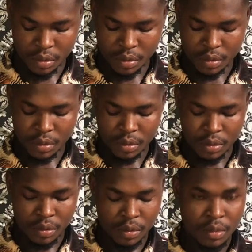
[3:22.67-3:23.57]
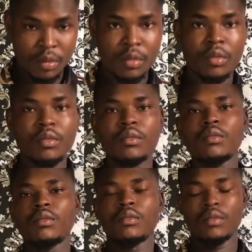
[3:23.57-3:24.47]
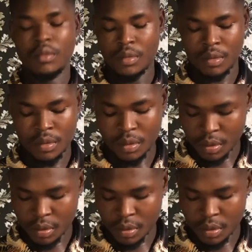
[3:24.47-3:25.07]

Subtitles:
you want to see how your ad is going to show.